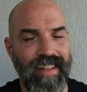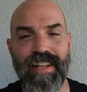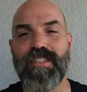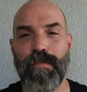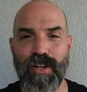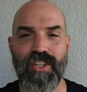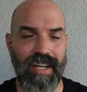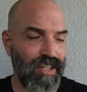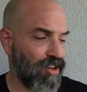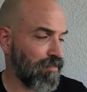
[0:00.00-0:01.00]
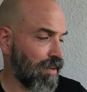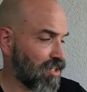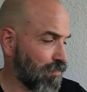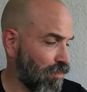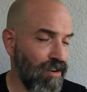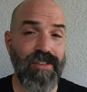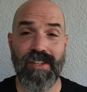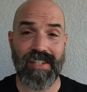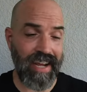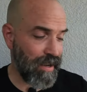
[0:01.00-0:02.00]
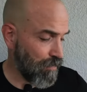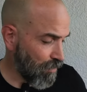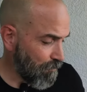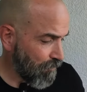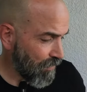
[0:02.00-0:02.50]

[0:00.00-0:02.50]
And that's much easier, much more sustainable.